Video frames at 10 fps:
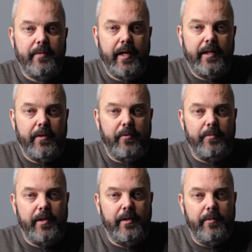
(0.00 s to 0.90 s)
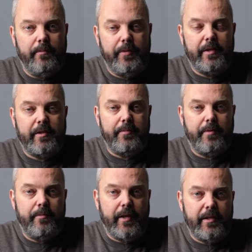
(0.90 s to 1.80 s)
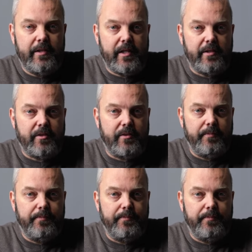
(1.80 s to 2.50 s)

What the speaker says: and that will be picked up by the sensor.